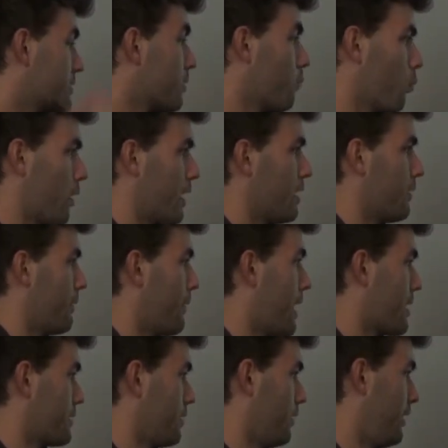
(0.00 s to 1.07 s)
some weighting
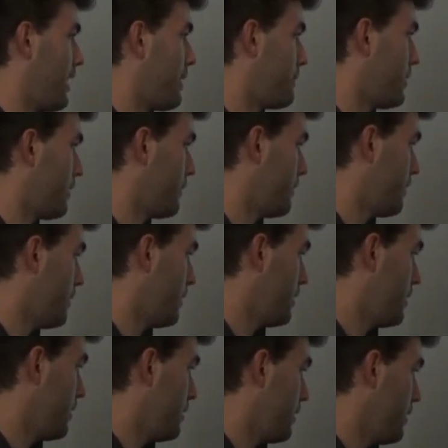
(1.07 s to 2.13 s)
factor, lambda,
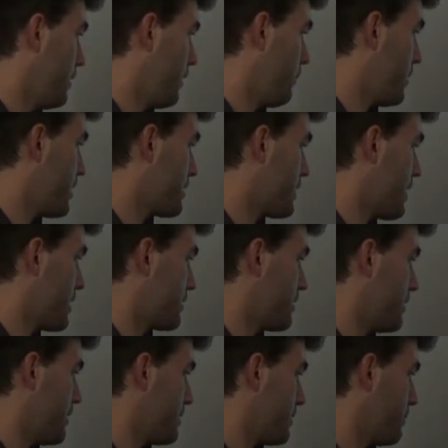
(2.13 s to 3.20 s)
and we attach
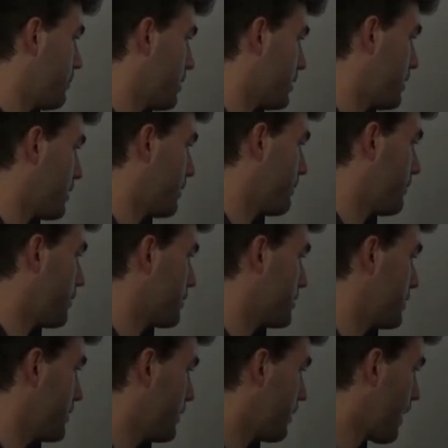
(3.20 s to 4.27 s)
this to our kicking function,